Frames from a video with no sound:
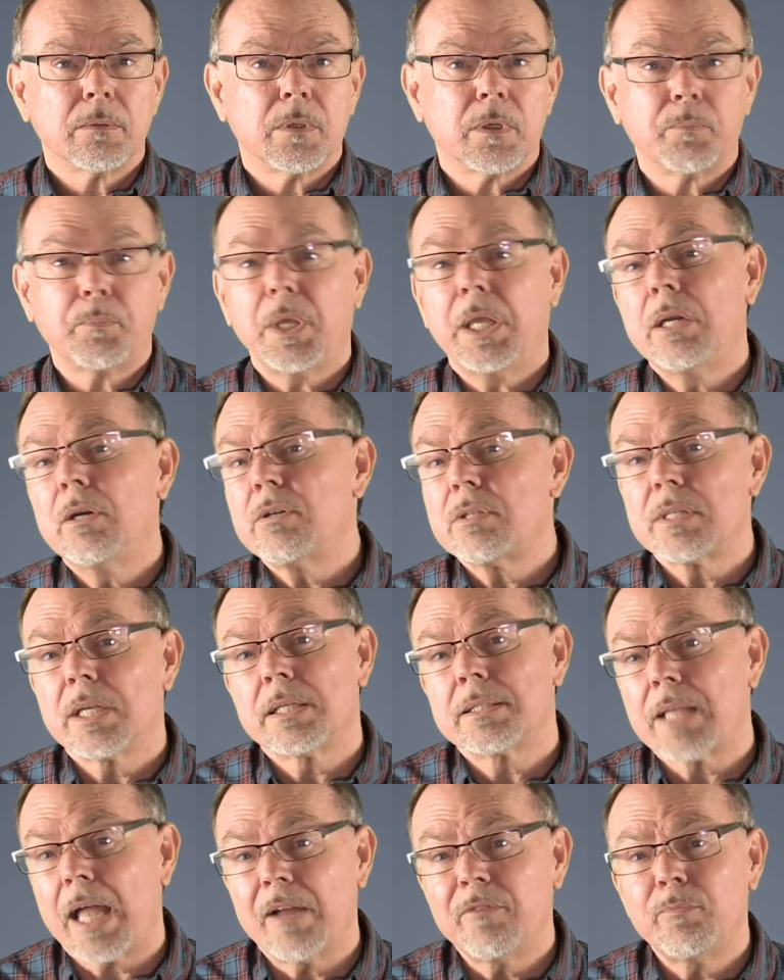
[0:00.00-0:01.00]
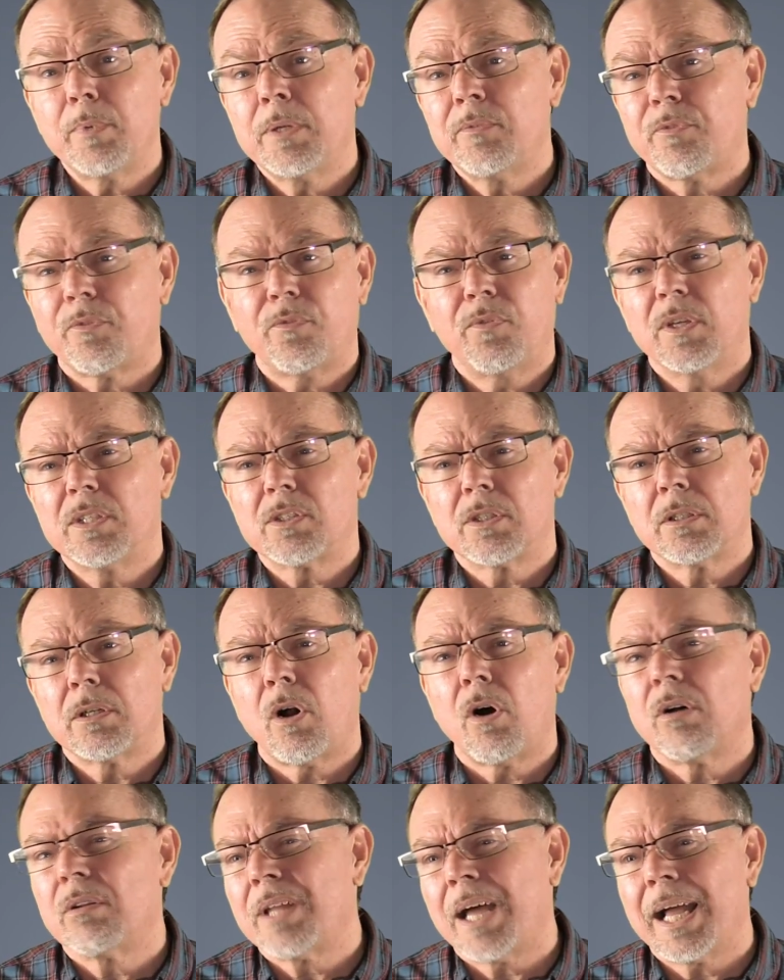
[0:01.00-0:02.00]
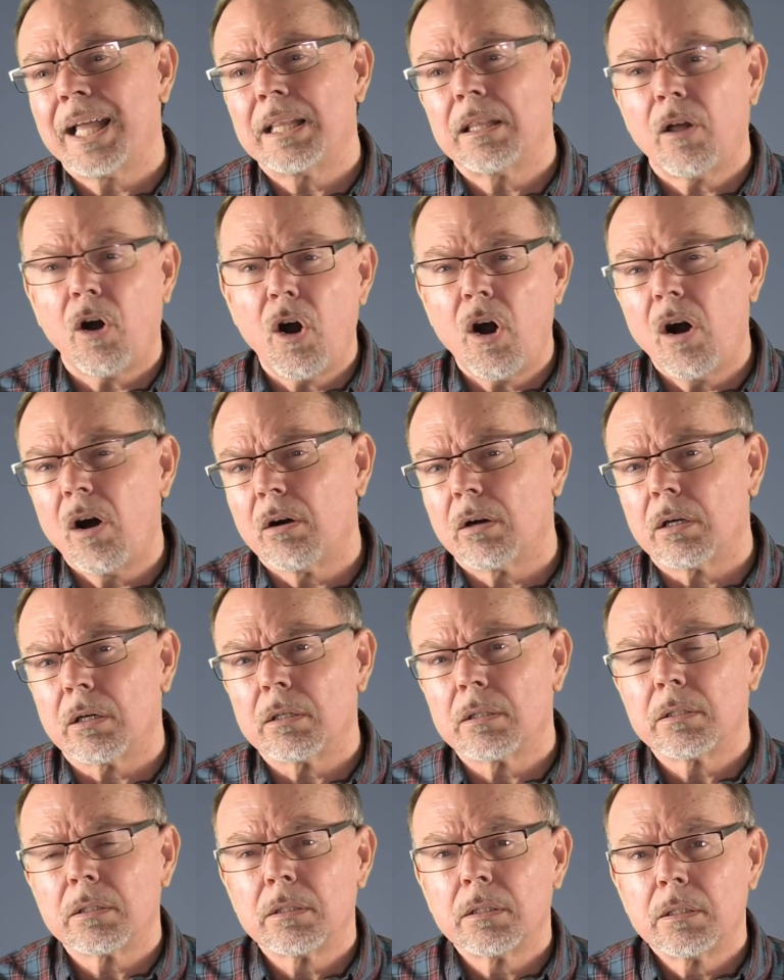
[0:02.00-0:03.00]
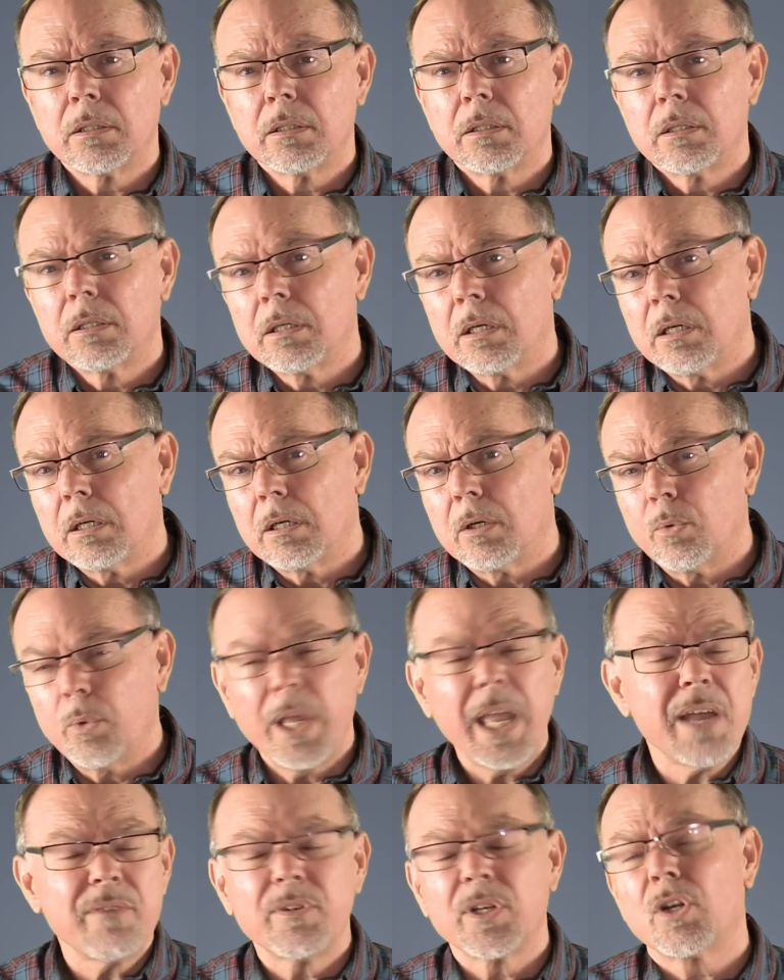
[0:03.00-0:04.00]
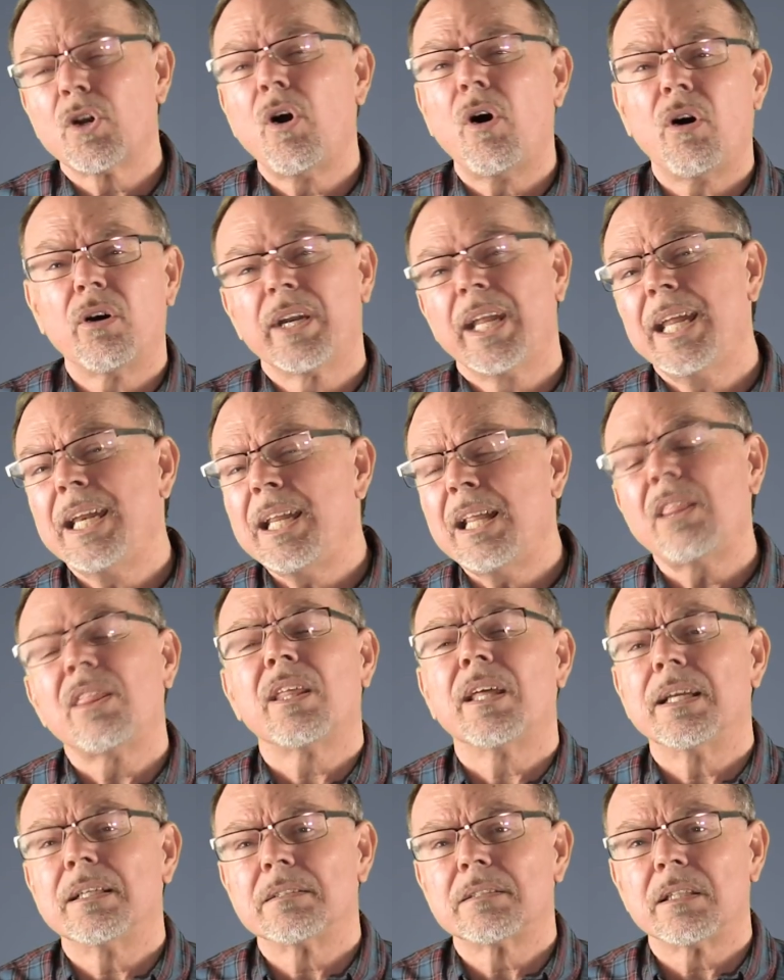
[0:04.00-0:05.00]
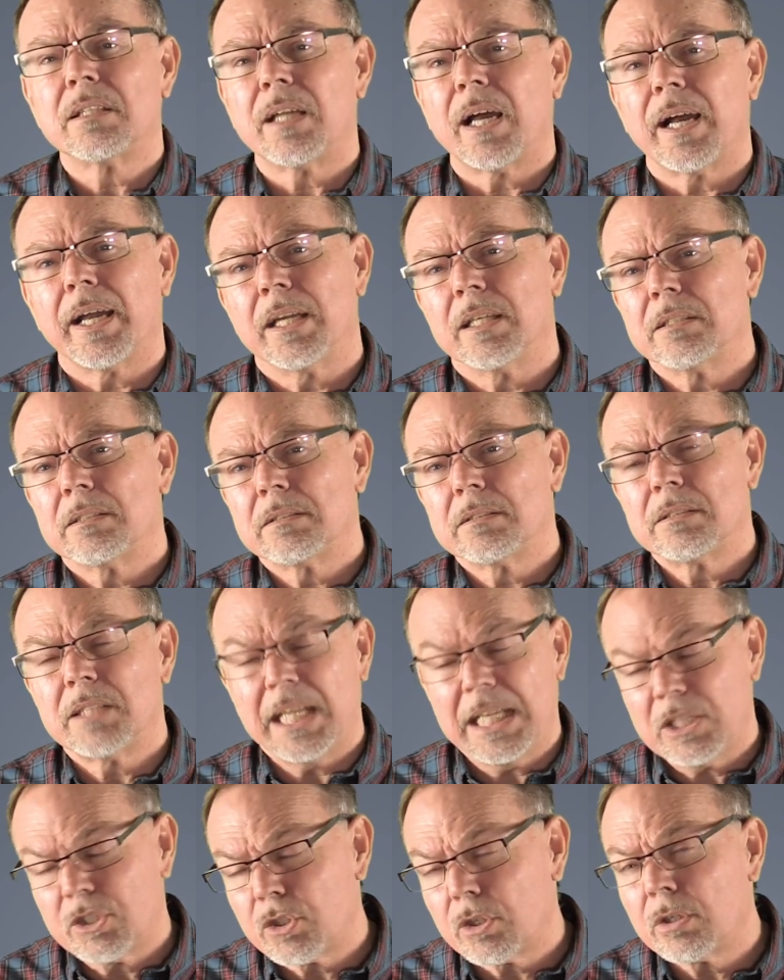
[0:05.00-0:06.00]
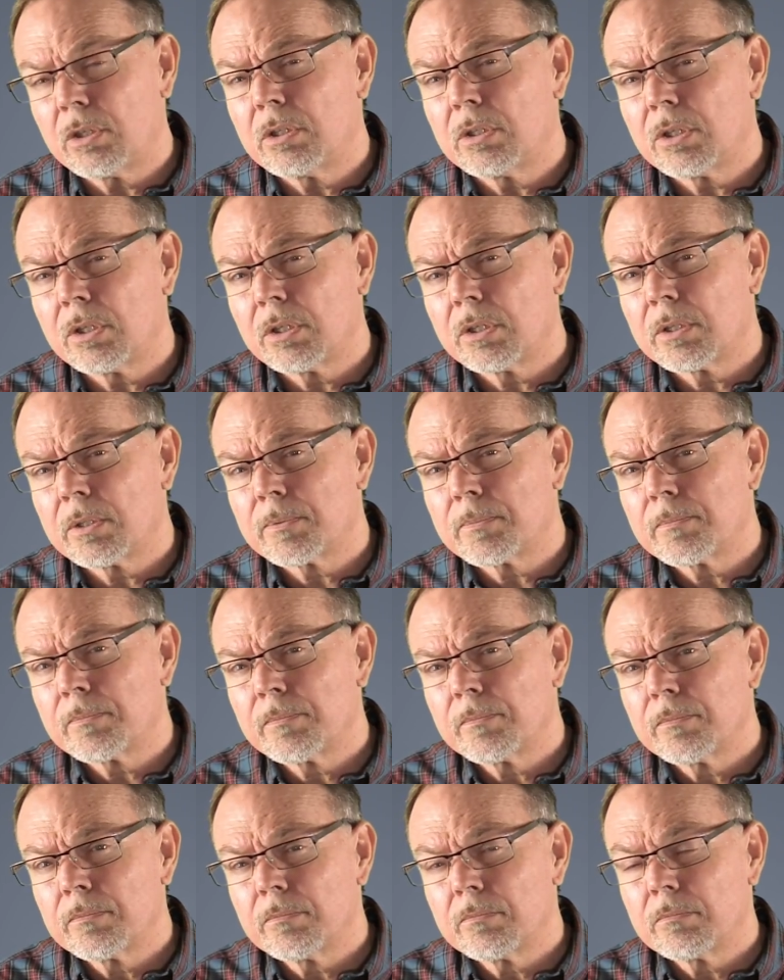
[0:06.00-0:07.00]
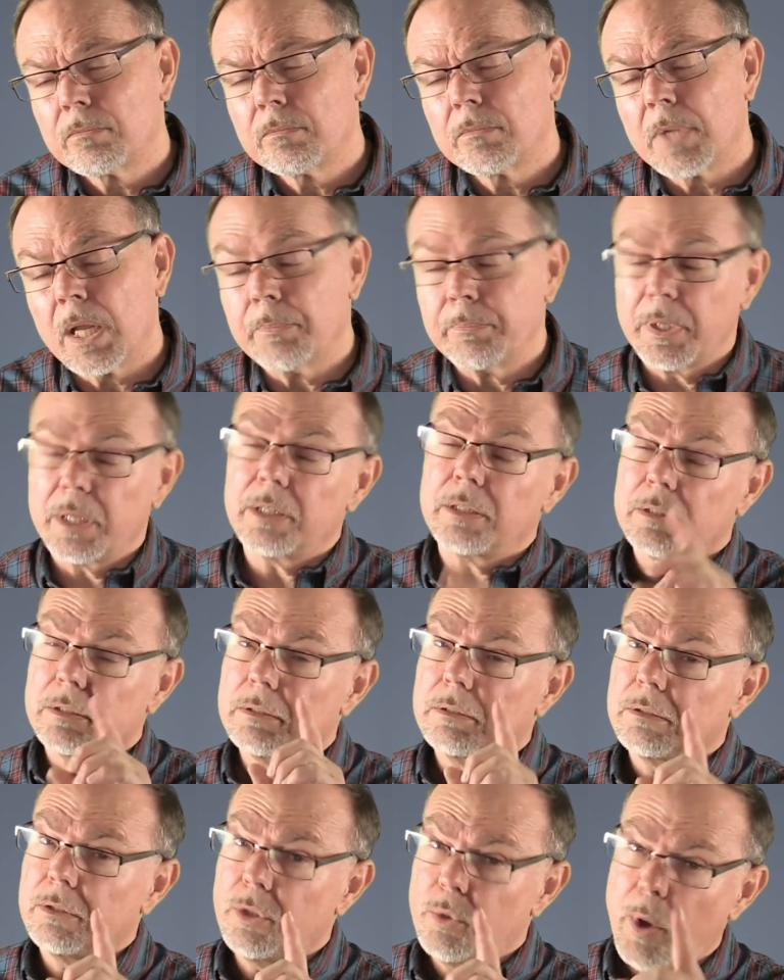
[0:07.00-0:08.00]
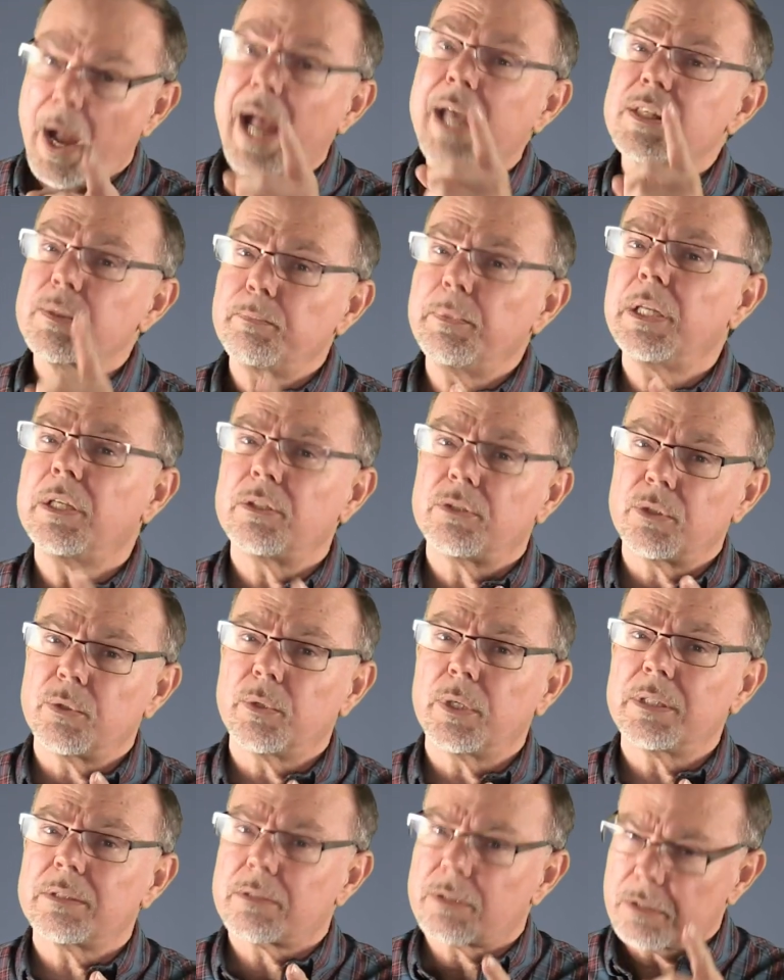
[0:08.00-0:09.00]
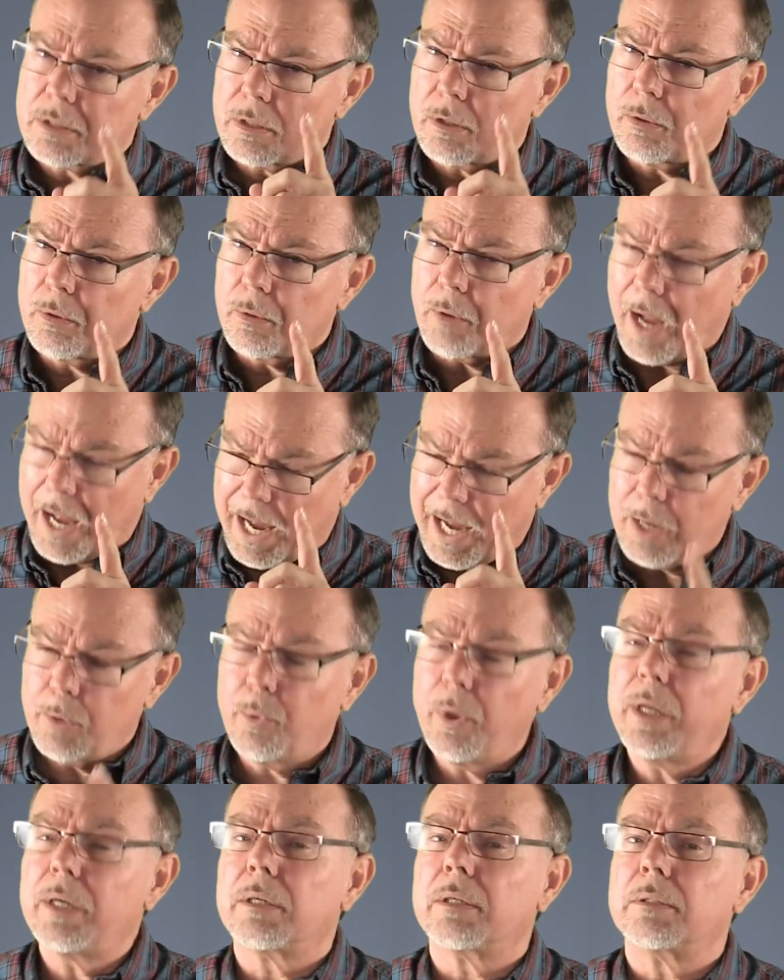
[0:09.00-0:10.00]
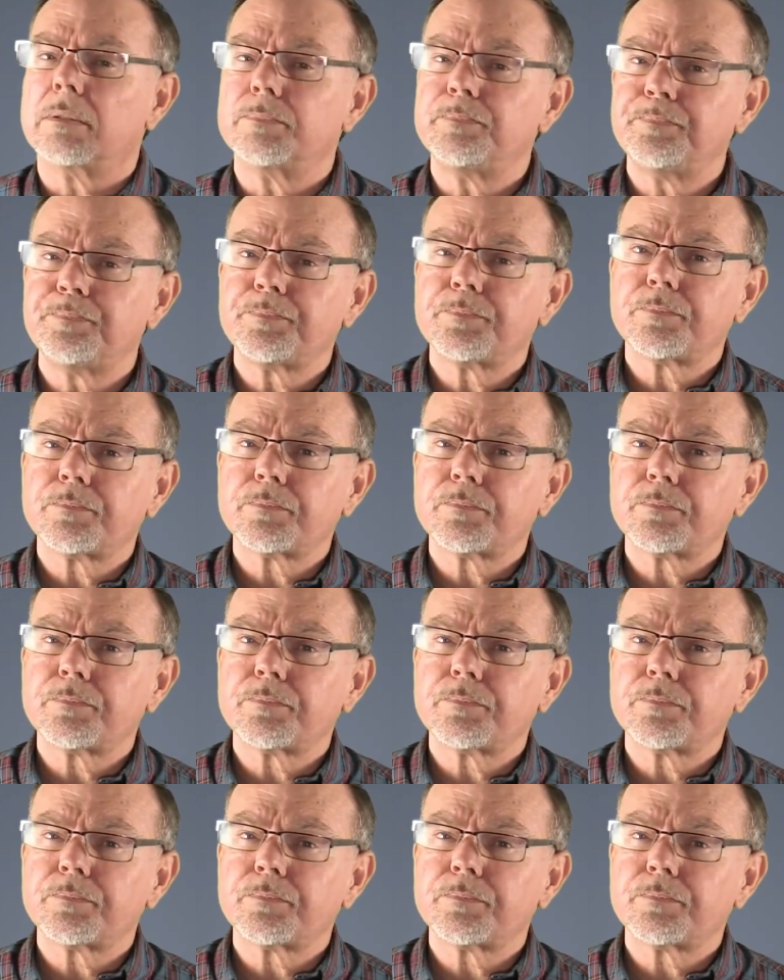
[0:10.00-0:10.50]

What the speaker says: And Peter says, "I've been fishing all night long. We haven't caught anything tonight, teacher. But you asked me to do it, so I will."